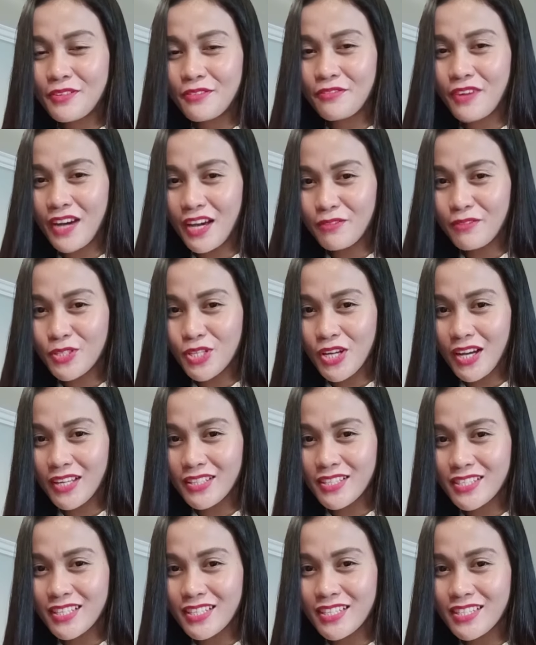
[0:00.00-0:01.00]
5
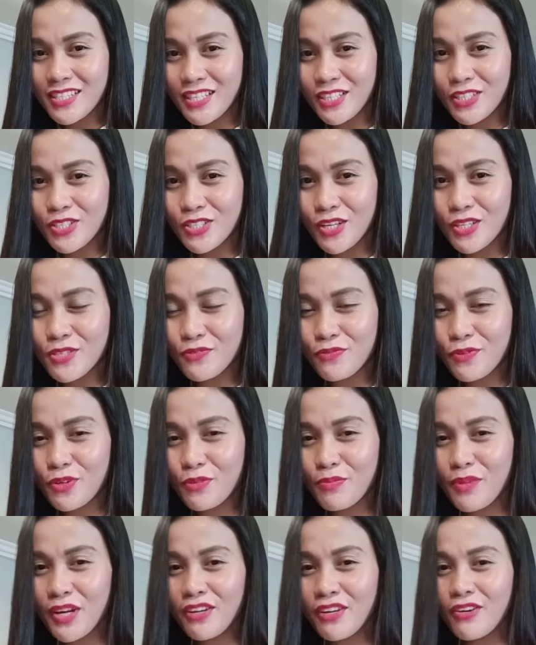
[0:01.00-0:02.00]
shots and 6 shots for
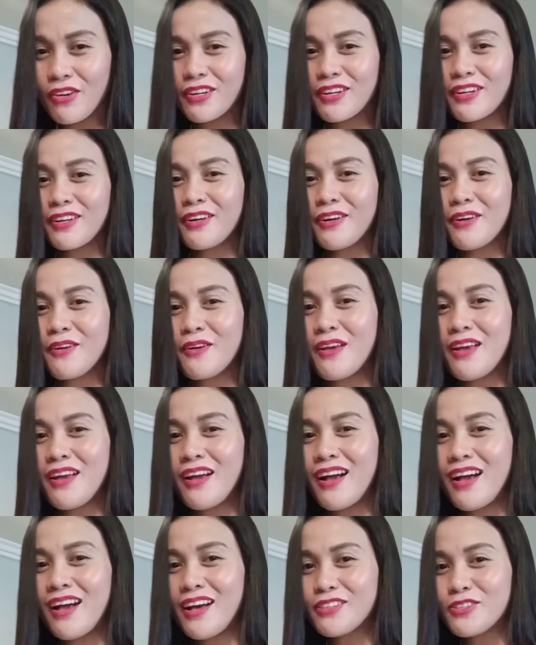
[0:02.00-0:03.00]
my daughter.
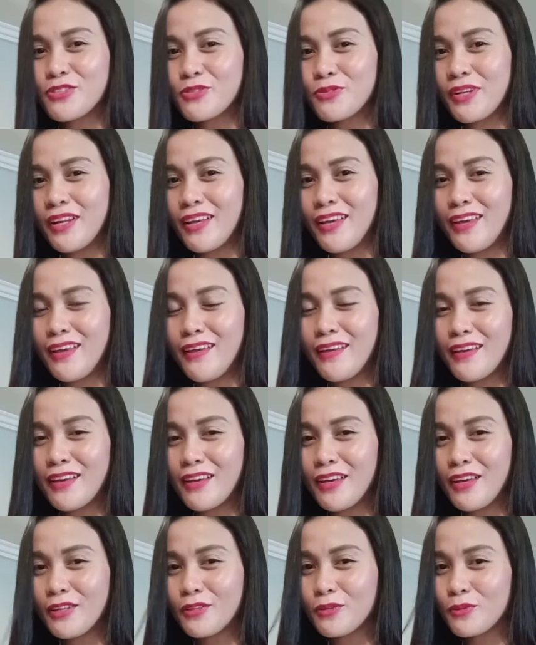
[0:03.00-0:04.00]
Actually,
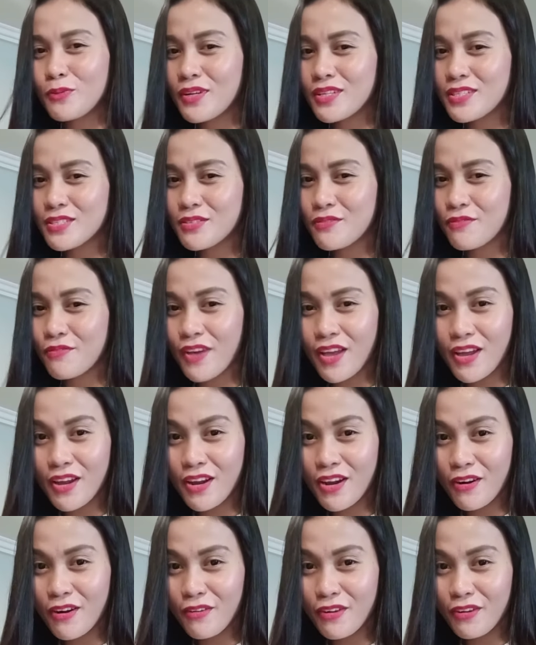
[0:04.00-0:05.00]
it was
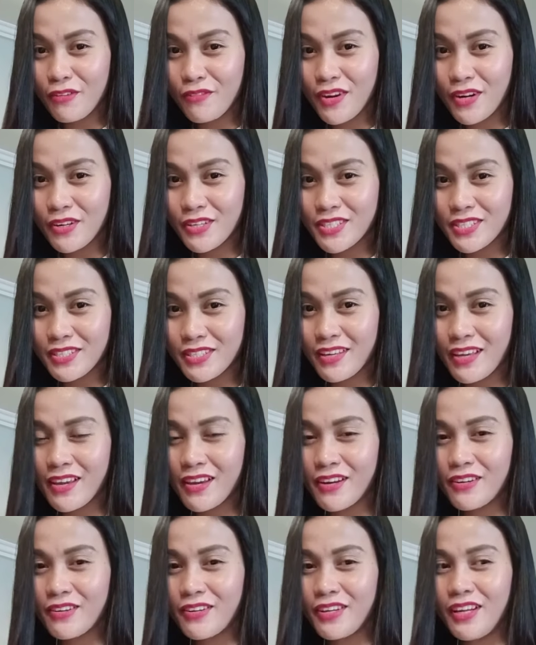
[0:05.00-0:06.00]
very, very
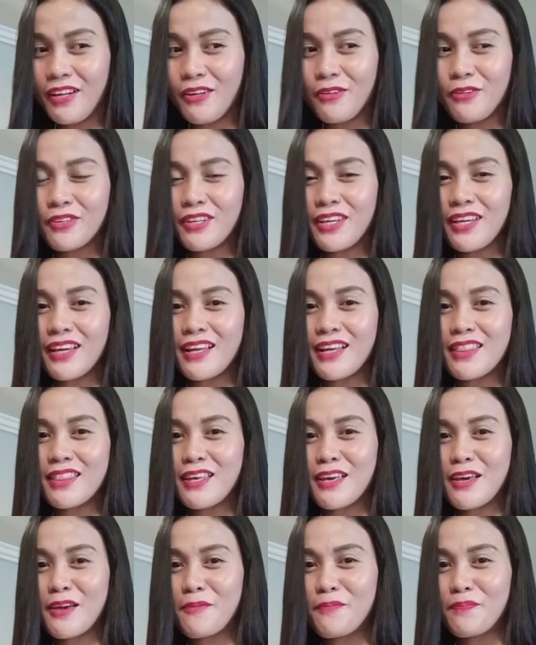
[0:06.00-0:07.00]
scary looking at
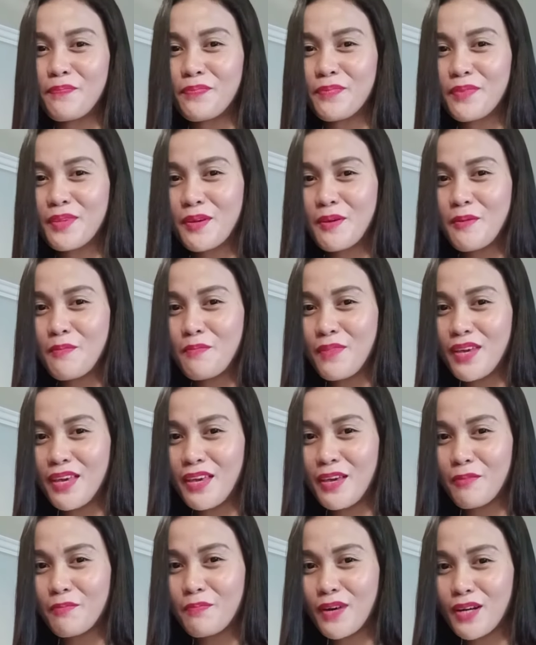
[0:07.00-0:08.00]
them
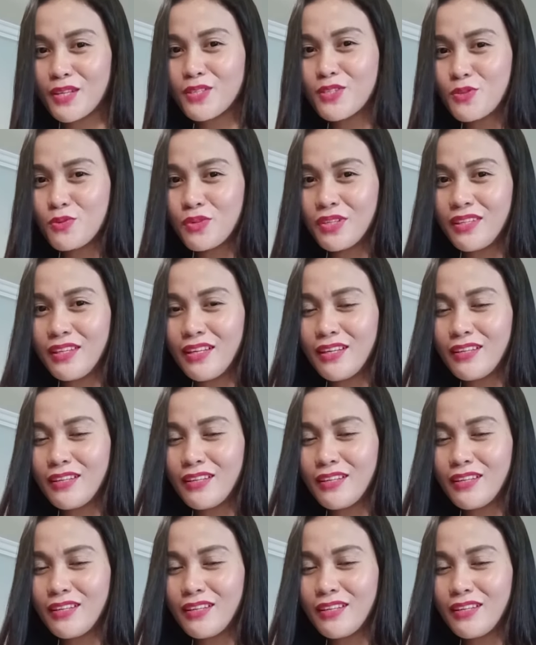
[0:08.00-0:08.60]
being pinched with